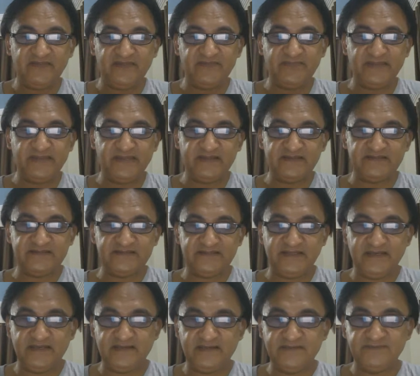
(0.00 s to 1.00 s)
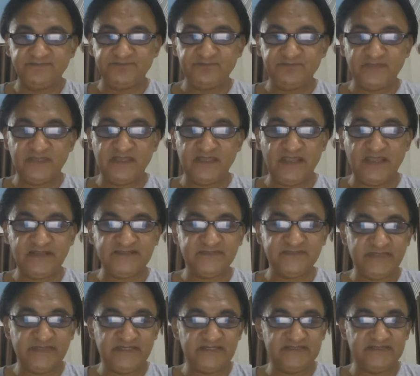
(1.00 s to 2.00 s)
speakers and the
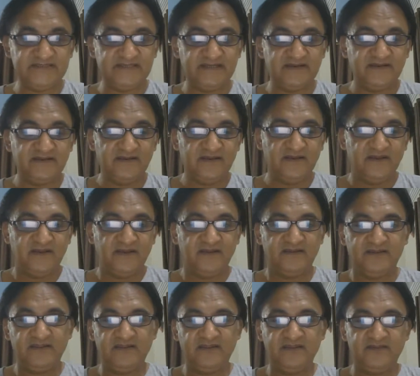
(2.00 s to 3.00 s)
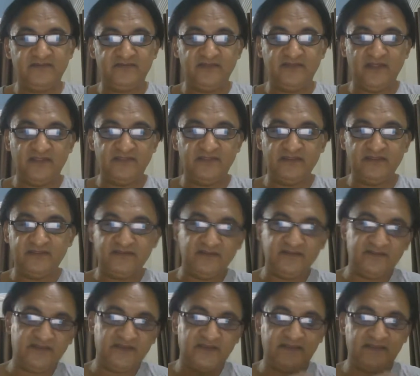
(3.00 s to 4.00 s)
examiners, that they
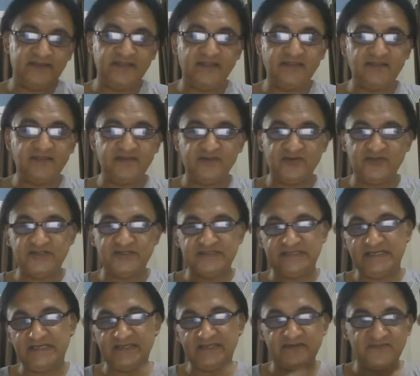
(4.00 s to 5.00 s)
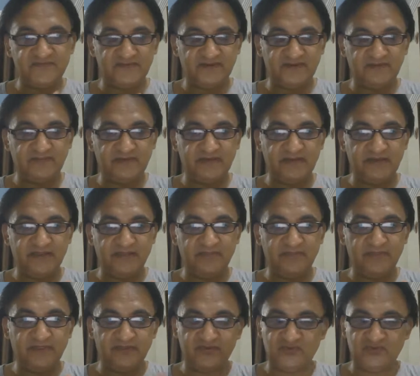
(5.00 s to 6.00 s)
think that they translated from
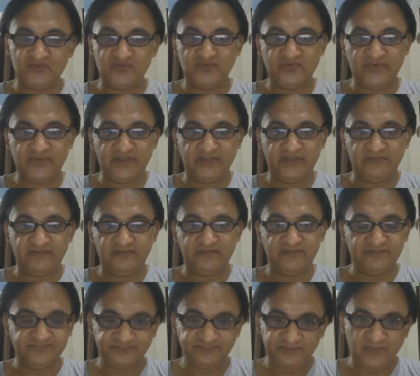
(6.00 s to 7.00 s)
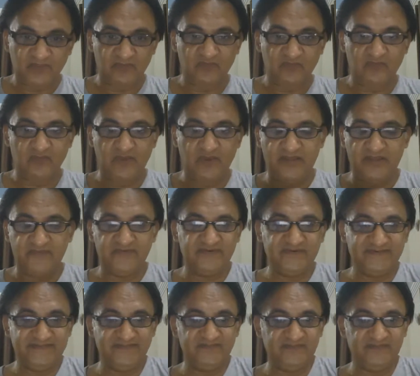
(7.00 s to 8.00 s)
Arabic to, okay, so I have
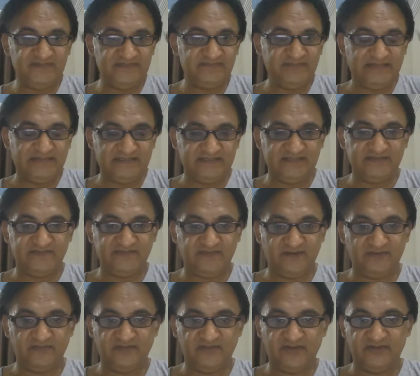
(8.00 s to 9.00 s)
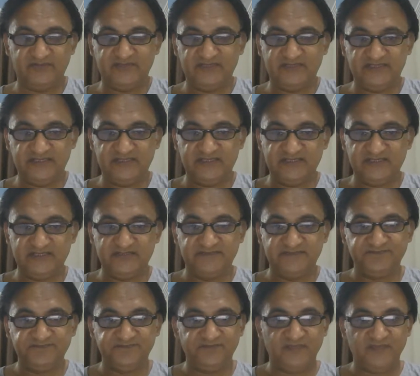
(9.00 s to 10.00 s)
received this message from one of the teacher
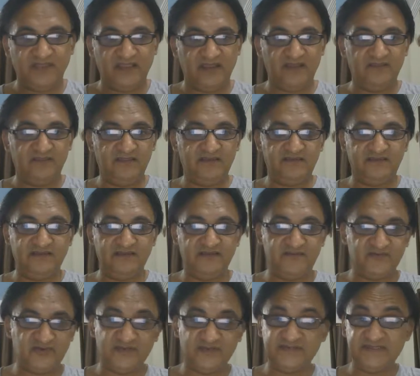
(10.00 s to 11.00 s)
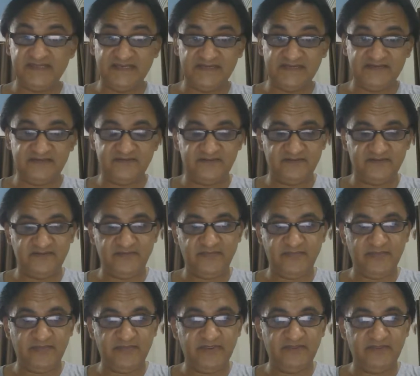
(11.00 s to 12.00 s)
that they translated
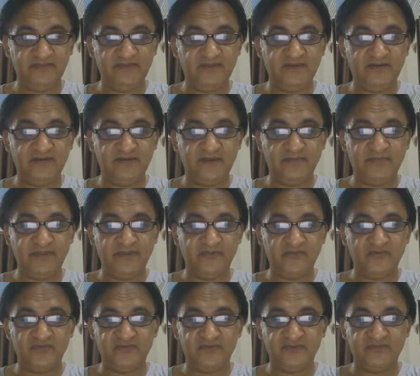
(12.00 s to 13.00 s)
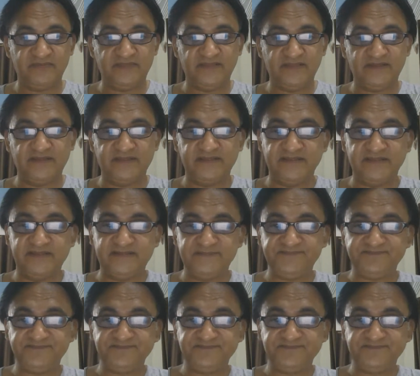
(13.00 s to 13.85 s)
maybe the Arabic or something like that.